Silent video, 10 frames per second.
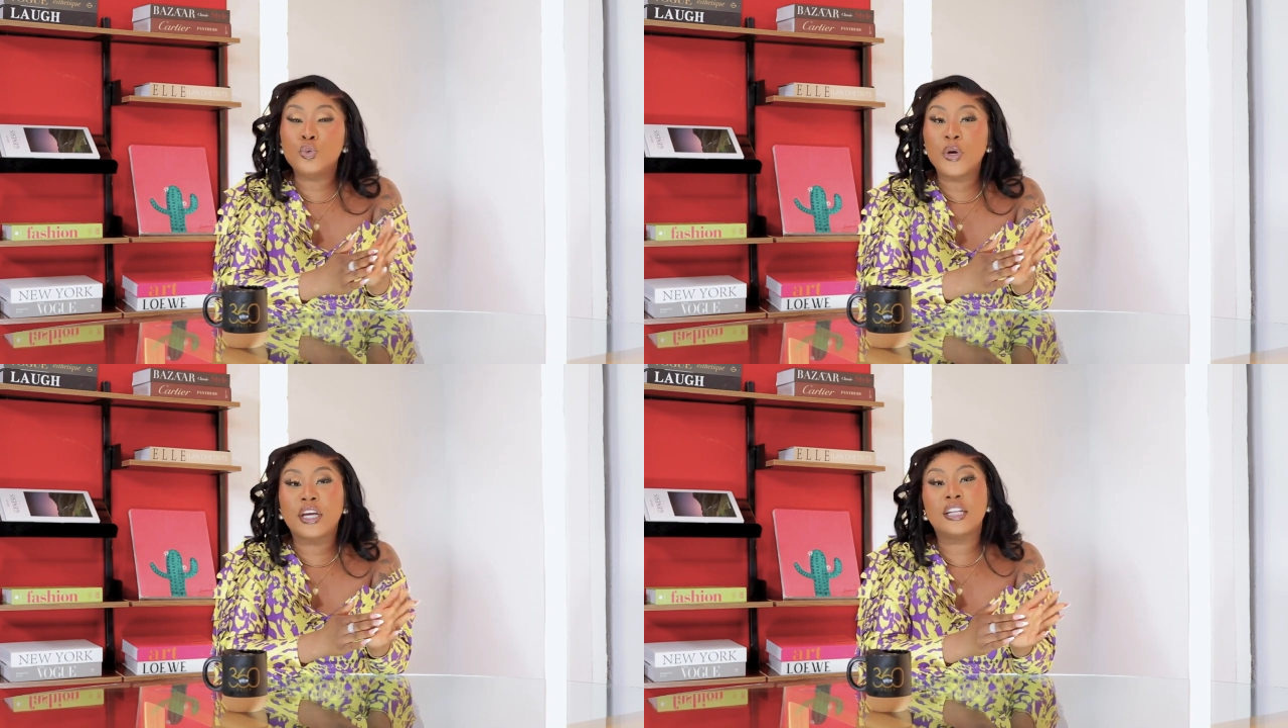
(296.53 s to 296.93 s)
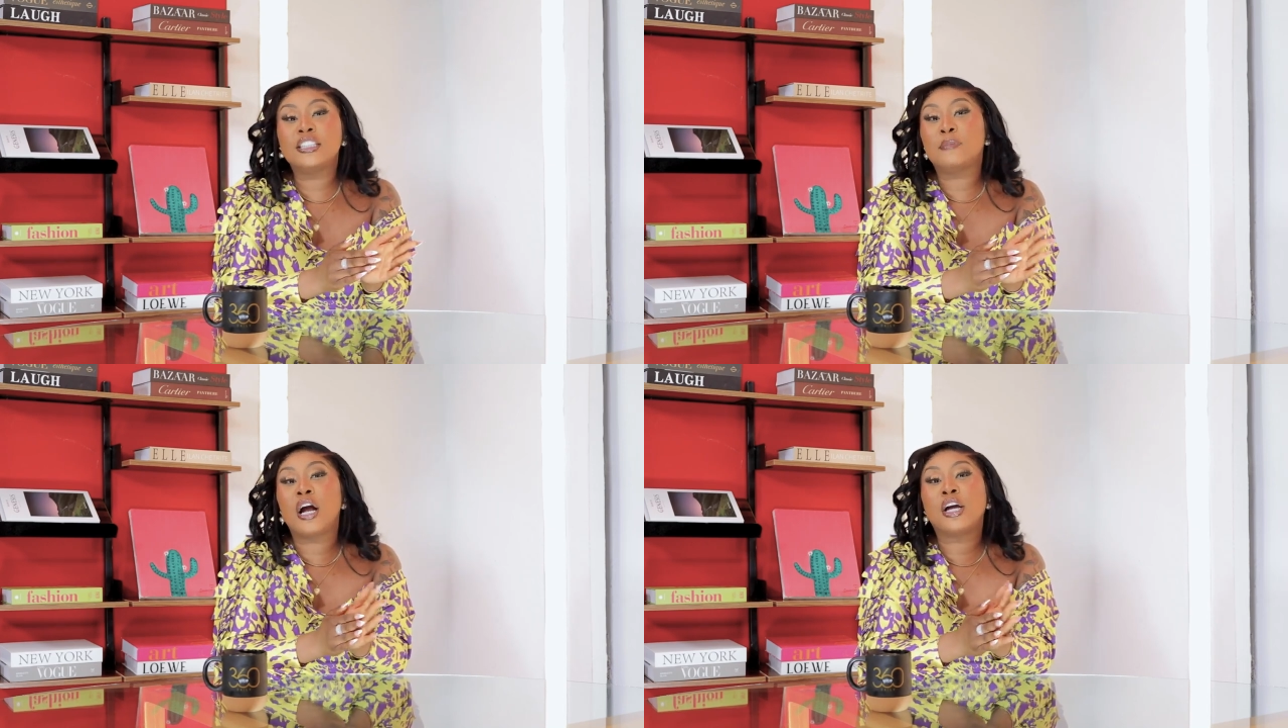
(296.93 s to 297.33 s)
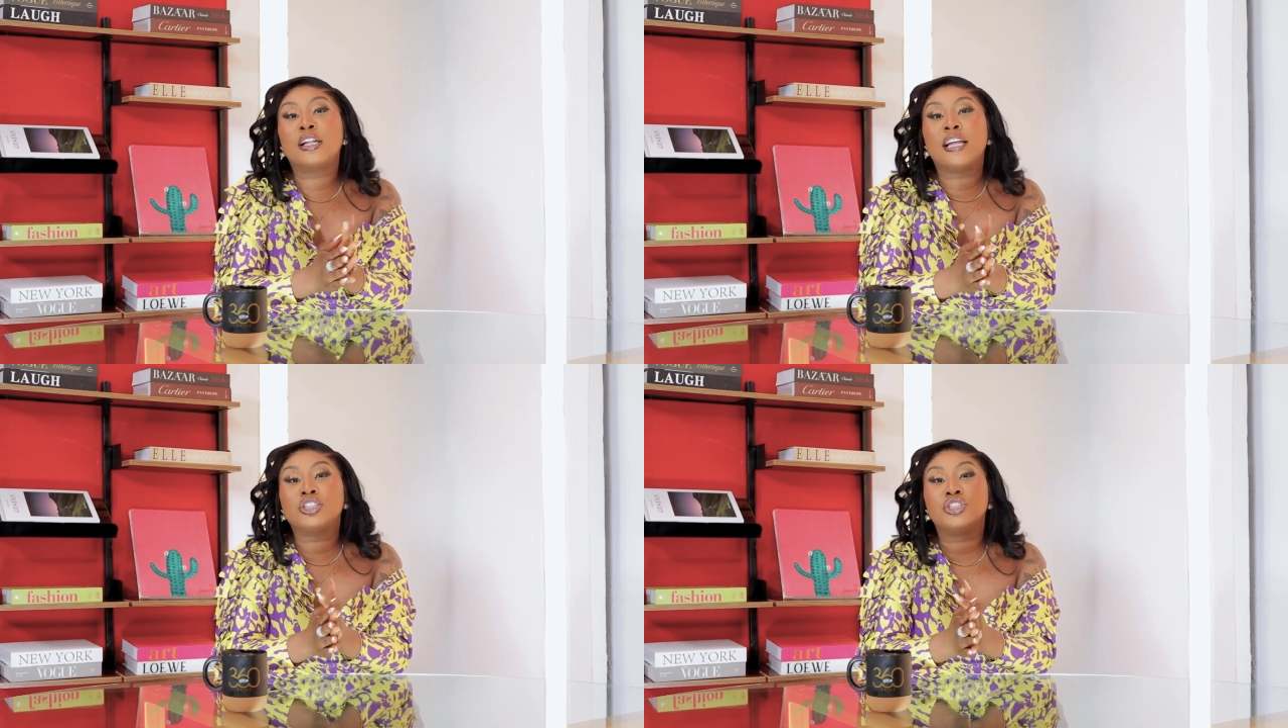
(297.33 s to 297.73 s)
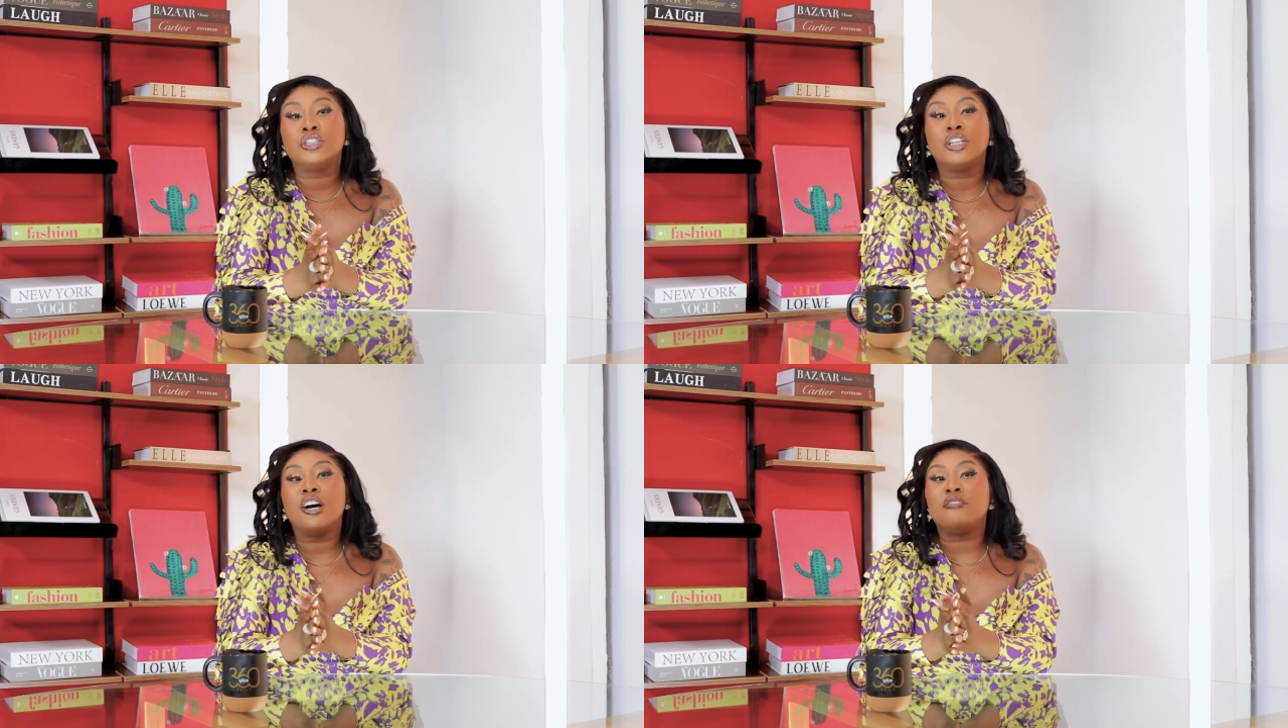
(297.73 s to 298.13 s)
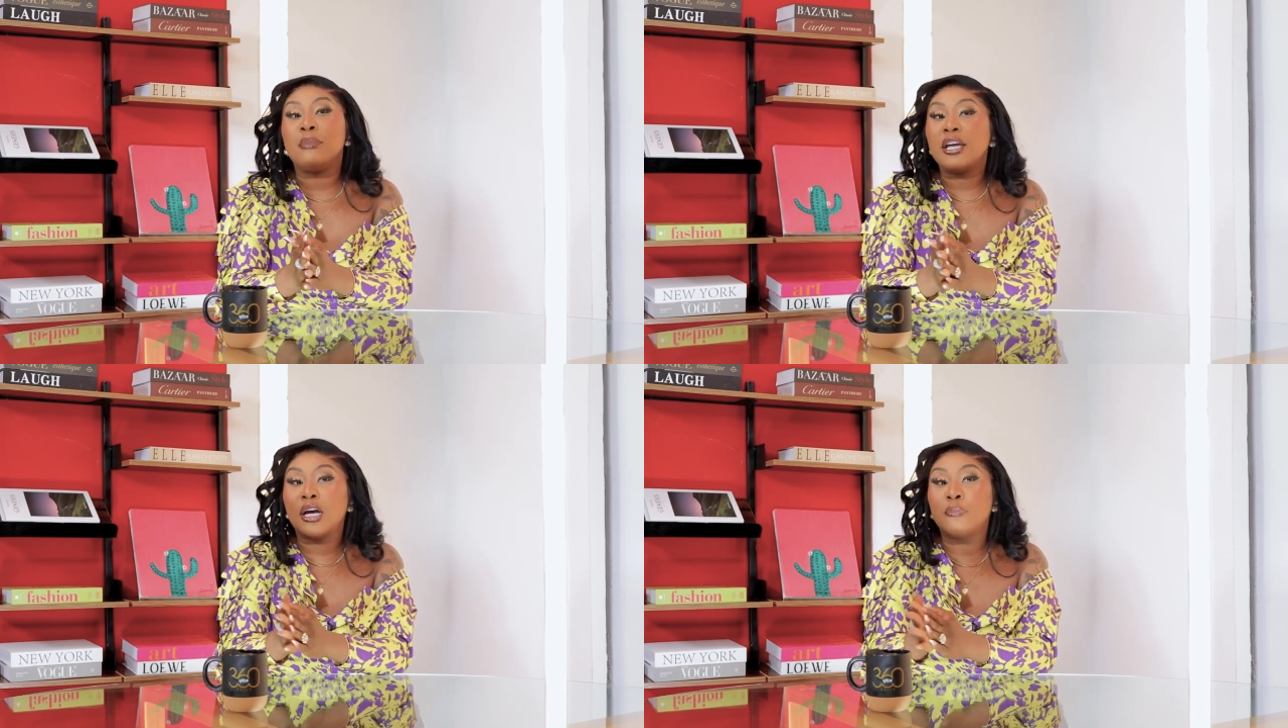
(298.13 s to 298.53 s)
Wicked inspired collection of
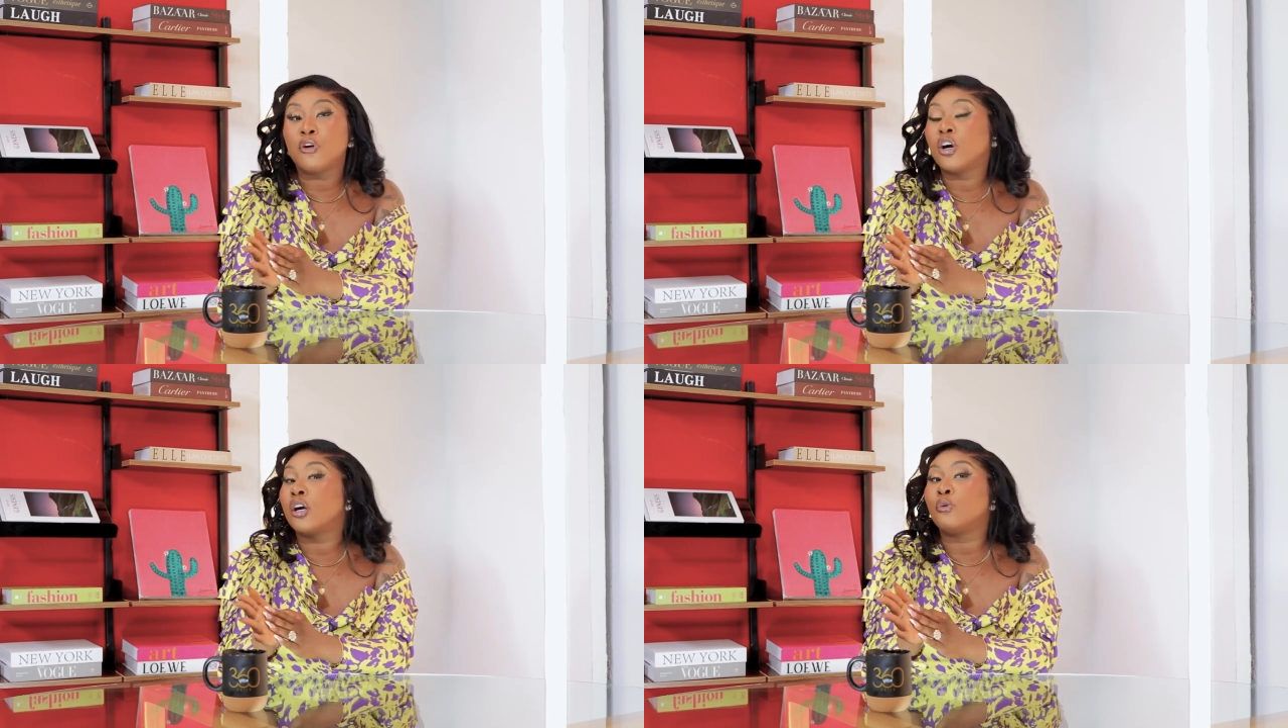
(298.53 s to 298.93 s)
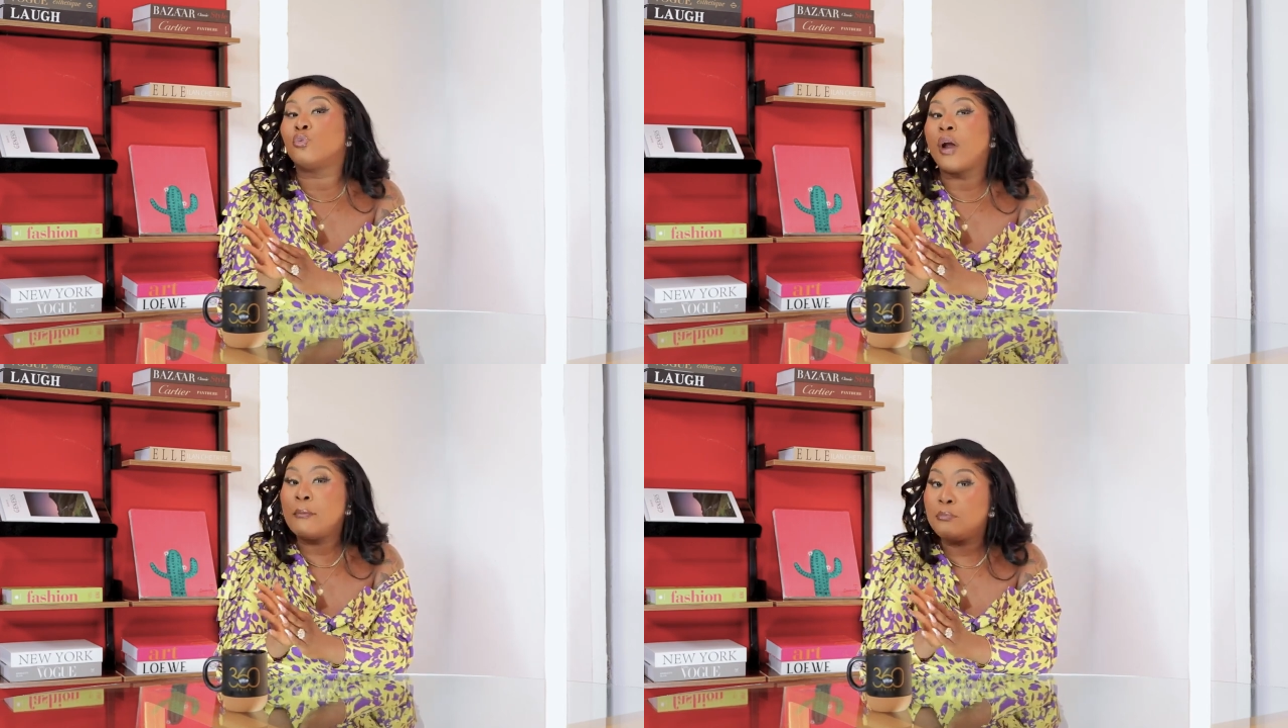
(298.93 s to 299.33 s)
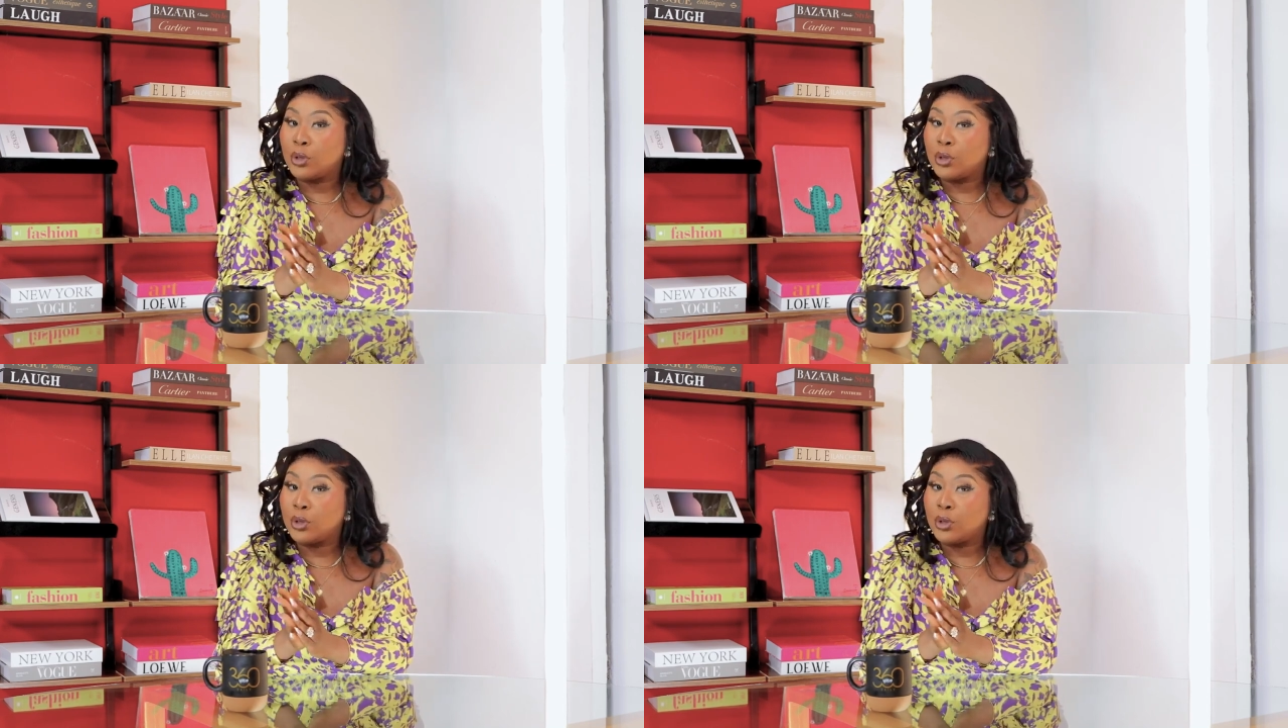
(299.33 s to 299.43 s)
makeup for her R.E.M.